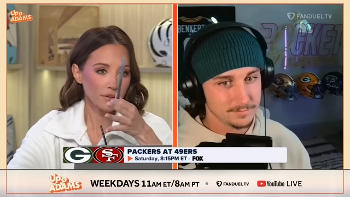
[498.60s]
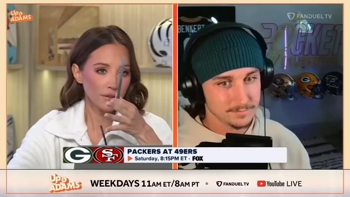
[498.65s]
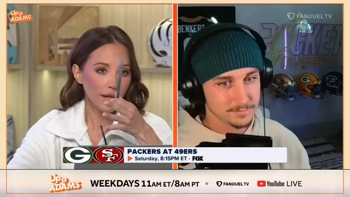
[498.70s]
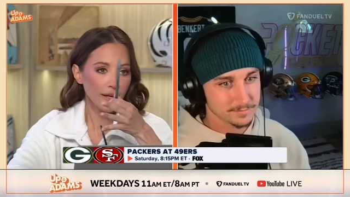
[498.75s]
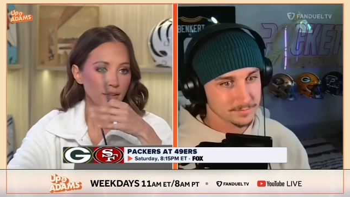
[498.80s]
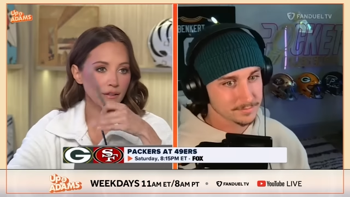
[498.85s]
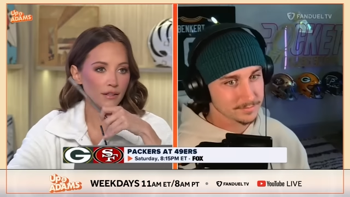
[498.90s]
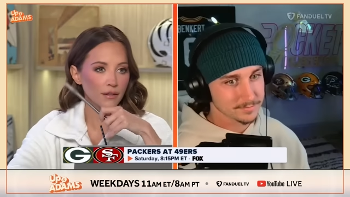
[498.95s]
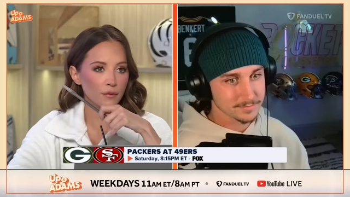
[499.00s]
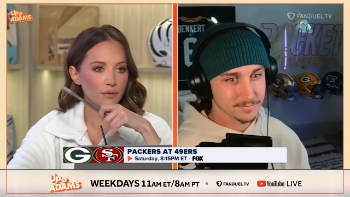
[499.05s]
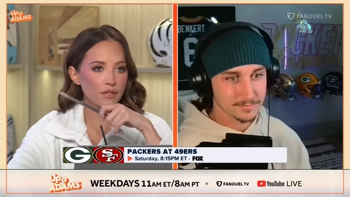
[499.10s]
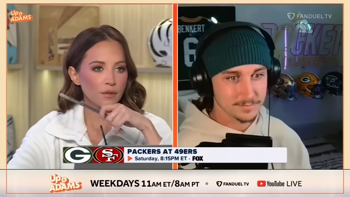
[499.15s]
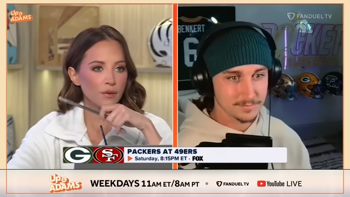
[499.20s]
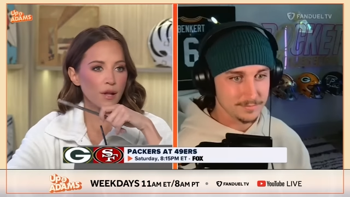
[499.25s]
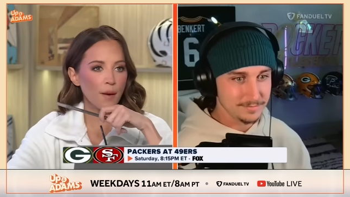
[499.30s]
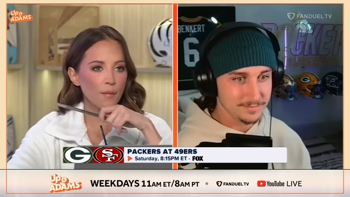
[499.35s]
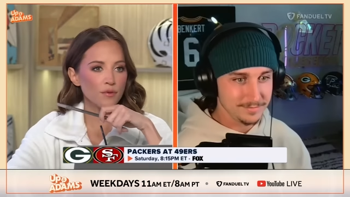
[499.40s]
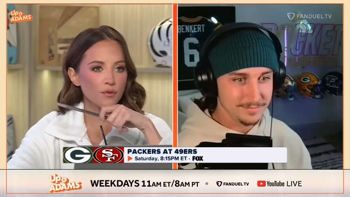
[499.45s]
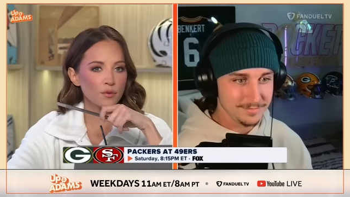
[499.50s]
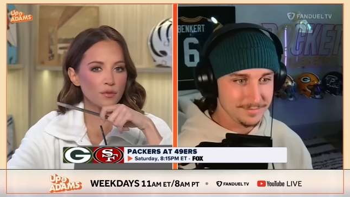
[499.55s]
Speaker 1: likely we'll see
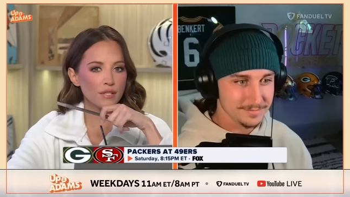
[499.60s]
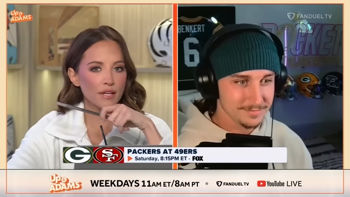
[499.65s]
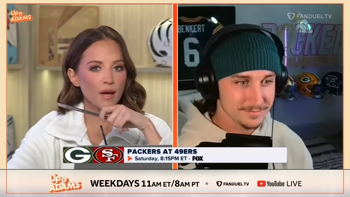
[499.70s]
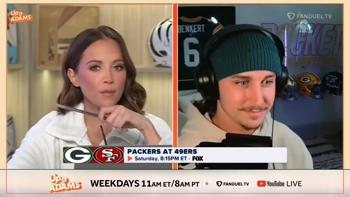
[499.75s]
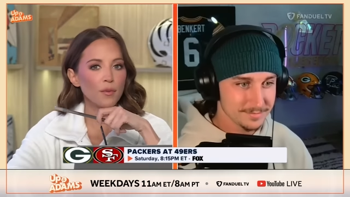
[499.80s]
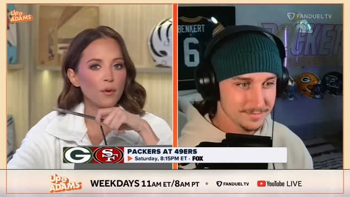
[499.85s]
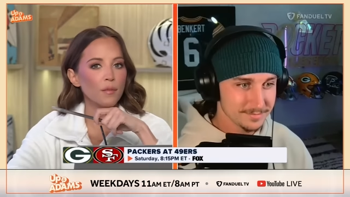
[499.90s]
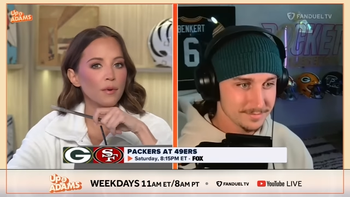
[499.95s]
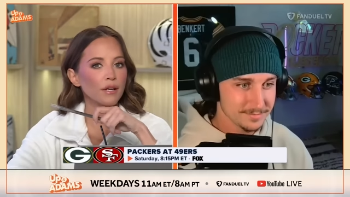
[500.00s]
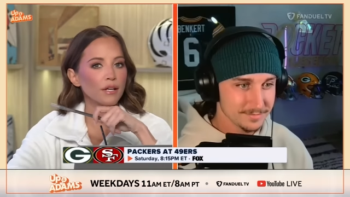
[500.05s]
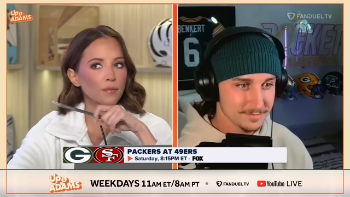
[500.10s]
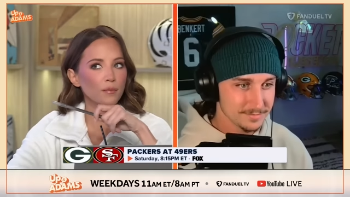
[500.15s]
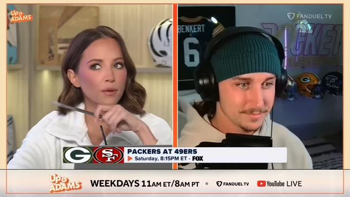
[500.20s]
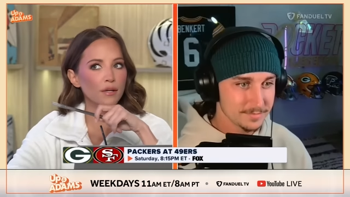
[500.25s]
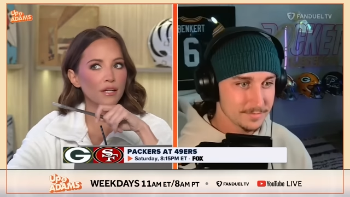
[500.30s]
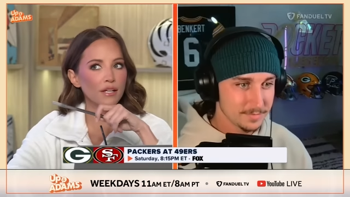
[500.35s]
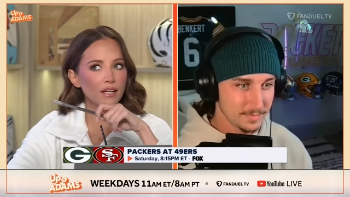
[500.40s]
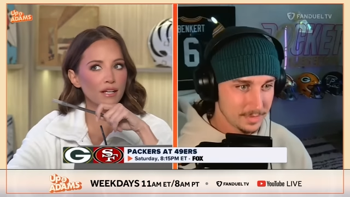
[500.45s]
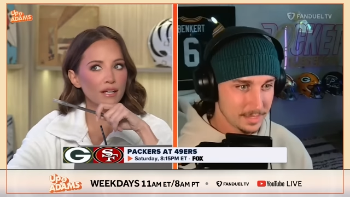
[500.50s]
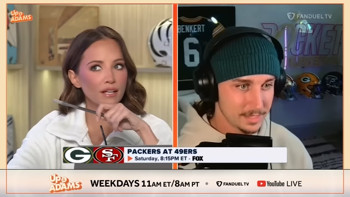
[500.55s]
what happens with Tampa, but
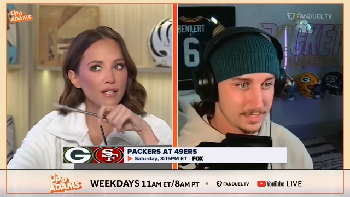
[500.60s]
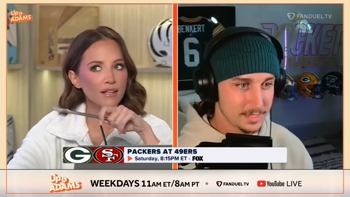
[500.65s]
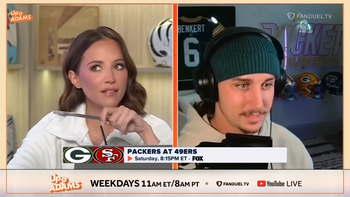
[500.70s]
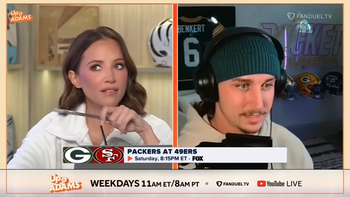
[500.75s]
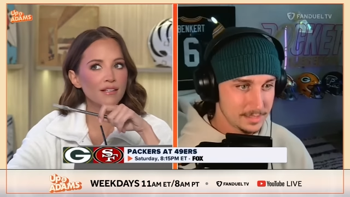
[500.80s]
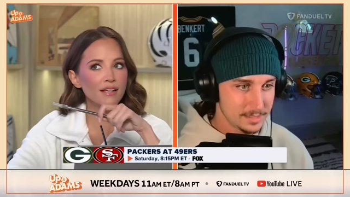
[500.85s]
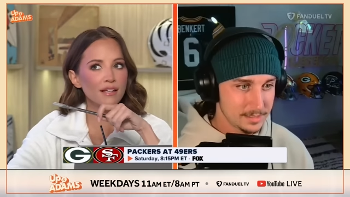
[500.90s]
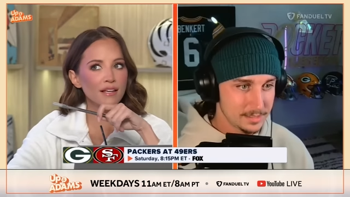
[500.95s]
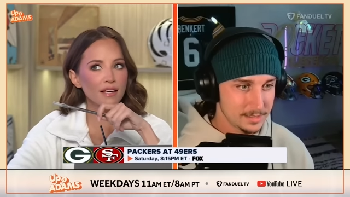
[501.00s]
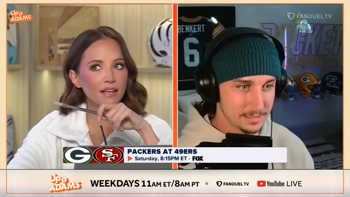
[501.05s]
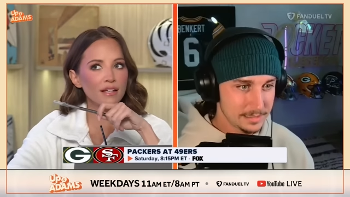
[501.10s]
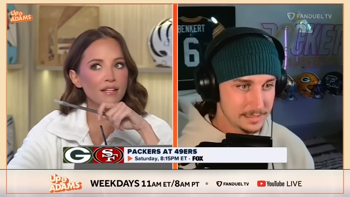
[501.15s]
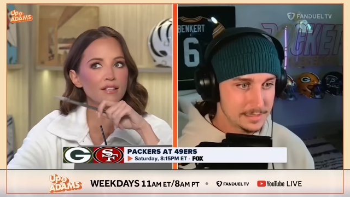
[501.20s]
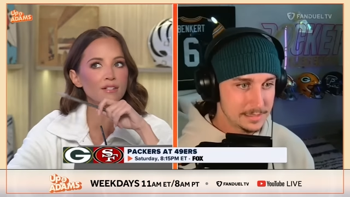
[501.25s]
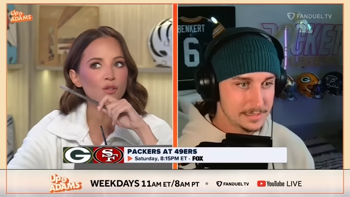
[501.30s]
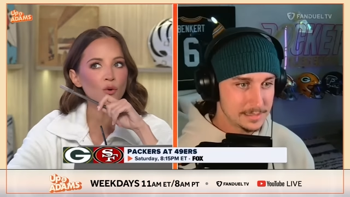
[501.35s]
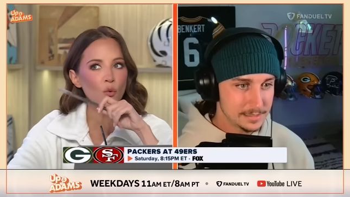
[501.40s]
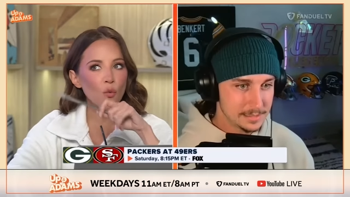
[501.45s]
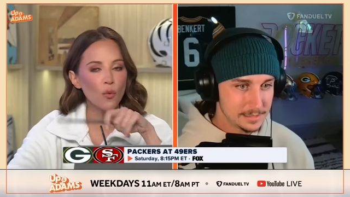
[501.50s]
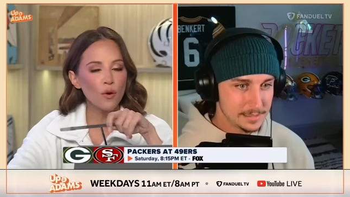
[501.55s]
it
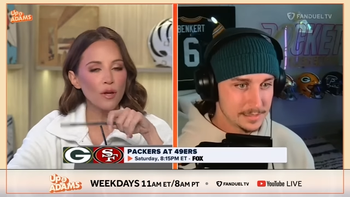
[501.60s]
is a